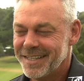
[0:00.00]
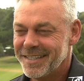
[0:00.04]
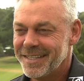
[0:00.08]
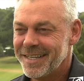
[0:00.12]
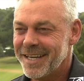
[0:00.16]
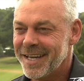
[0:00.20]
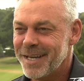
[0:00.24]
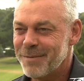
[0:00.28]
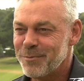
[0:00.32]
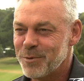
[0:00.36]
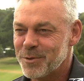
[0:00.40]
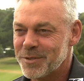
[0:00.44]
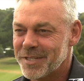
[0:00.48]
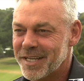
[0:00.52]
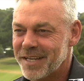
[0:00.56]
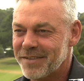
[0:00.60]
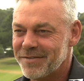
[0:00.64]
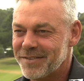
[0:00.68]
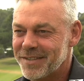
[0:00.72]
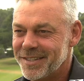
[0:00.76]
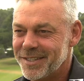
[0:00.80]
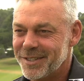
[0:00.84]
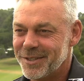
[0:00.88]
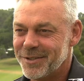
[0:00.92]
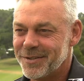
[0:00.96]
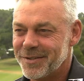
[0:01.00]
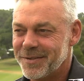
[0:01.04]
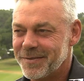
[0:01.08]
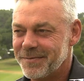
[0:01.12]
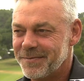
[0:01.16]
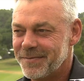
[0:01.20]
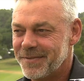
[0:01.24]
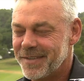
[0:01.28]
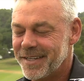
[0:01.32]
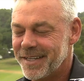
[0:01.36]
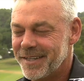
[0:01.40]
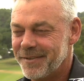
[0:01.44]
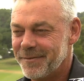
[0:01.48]
Yeah, most definitely.
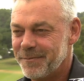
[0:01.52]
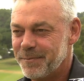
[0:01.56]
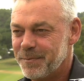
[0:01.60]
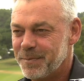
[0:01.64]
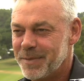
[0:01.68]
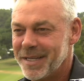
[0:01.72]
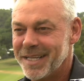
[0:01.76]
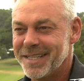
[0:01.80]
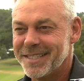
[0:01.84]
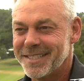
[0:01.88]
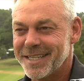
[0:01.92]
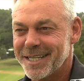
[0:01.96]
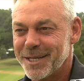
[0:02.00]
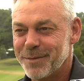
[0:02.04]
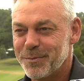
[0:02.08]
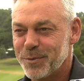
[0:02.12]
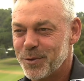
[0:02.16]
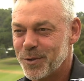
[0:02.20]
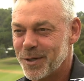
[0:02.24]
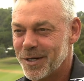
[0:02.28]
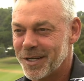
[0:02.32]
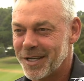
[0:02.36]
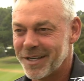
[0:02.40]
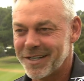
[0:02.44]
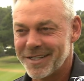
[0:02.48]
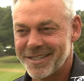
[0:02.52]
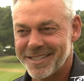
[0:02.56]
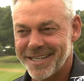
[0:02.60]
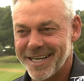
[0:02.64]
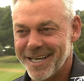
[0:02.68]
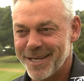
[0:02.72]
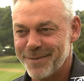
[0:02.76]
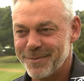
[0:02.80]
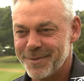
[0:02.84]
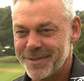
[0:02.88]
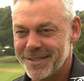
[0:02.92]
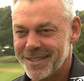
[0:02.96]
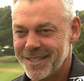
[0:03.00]
I've played Singapore a lot of
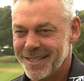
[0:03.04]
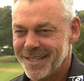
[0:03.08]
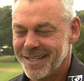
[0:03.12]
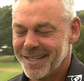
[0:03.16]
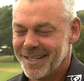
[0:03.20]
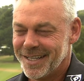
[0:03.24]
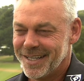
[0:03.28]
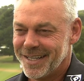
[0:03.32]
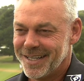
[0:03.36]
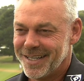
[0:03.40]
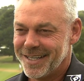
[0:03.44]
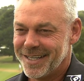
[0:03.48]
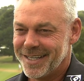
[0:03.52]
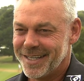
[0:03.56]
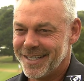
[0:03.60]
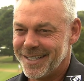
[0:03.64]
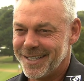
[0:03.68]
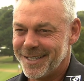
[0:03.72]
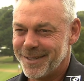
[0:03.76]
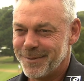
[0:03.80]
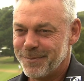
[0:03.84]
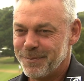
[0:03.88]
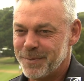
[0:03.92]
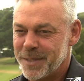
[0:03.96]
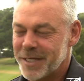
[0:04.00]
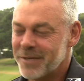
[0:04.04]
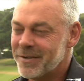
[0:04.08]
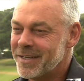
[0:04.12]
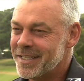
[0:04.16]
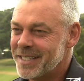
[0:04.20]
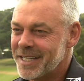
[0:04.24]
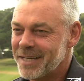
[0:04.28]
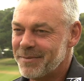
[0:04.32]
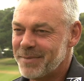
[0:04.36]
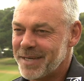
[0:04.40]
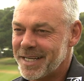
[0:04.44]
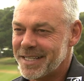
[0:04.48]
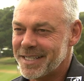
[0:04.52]
times. Be great
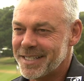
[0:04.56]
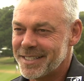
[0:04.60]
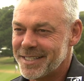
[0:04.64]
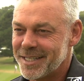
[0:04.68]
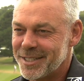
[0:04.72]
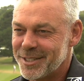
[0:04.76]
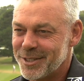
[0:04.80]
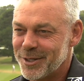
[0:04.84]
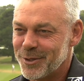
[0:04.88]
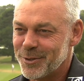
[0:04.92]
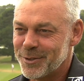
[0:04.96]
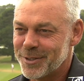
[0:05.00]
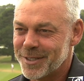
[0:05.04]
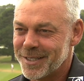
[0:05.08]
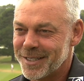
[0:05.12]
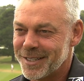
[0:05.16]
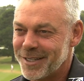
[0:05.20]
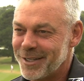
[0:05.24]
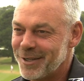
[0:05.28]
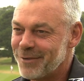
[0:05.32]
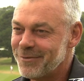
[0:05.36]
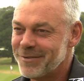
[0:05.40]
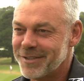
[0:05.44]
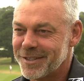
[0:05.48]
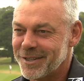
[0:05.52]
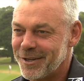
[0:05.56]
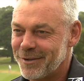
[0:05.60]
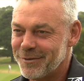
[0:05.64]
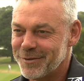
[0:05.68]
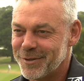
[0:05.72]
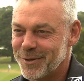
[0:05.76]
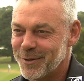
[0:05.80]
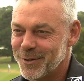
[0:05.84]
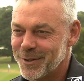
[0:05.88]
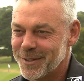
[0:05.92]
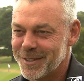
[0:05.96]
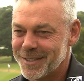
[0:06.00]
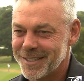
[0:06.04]
to get back to Sentosa. I love the golf
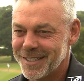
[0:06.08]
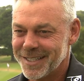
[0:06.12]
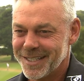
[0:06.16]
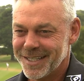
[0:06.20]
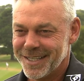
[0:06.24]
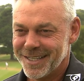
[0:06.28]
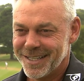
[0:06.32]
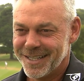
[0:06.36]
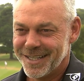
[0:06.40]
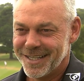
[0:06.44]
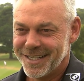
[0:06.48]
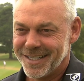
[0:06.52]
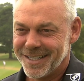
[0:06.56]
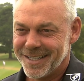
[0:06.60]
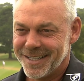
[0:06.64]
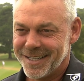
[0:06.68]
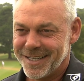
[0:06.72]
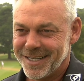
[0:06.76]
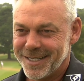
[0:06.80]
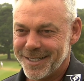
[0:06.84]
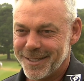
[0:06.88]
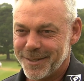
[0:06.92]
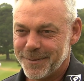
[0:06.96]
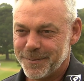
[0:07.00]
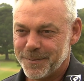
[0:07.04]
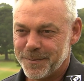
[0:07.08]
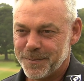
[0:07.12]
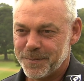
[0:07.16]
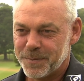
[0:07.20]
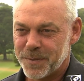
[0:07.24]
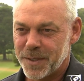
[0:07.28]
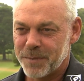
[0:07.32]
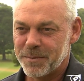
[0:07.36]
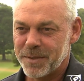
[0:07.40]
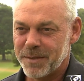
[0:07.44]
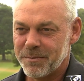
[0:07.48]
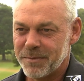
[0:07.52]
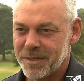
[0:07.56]
course.
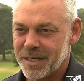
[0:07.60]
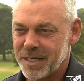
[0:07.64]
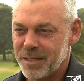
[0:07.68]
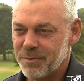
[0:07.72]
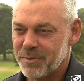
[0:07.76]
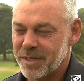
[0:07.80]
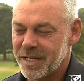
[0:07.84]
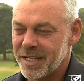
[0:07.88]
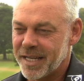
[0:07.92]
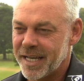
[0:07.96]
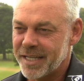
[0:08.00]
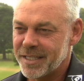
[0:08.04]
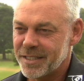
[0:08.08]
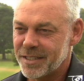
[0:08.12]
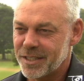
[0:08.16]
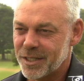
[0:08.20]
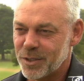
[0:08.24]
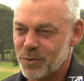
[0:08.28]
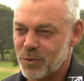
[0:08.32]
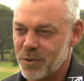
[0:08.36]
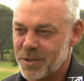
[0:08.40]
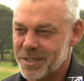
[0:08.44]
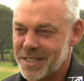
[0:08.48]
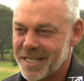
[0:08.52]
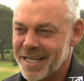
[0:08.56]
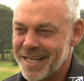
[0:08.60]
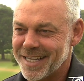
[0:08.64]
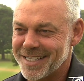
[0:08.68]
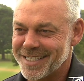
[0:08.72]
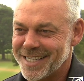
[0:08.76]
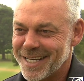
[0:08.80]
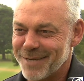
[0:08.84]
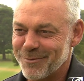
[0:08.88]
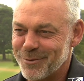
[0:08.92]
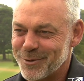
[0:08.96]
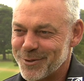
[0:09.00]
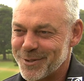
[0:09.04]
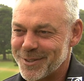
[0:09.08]
Probably I'm a little bit lighter than I was the last
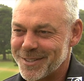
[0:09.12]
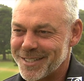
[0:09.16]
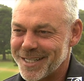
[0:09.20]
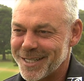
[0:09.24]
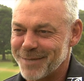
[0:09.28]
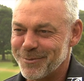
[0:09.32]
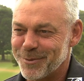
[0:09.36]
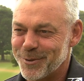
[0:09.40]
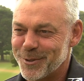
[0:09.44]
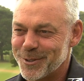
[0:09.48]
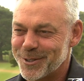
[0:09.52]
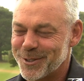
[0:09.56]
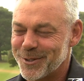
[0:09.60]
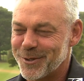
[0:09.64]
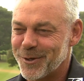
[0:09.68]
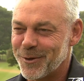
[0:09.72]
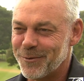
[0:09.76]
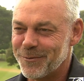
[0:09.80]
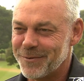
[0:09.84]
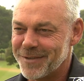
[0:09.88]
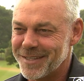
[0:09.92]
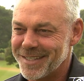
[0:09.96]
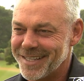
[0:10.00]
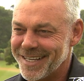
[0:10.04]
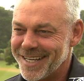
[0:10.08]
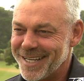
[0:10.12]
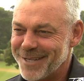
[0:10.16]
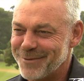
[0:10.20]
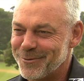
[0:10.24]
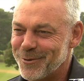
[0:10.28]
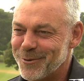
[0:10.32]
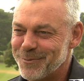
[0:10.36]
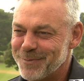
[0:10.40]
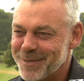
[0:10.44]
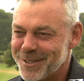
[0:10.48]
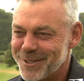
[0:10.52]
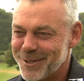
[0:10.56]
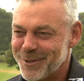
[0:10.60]
time I was in Singapore, so hopefully the heat
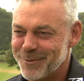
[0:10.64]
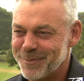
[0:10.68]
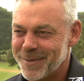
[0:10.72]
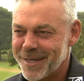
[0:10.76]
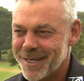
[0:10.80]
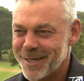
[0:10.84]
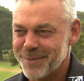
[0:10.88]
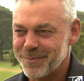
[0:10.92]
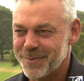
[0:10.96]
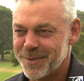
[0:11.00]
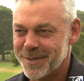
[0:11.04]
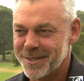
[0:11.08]
won't be too bad.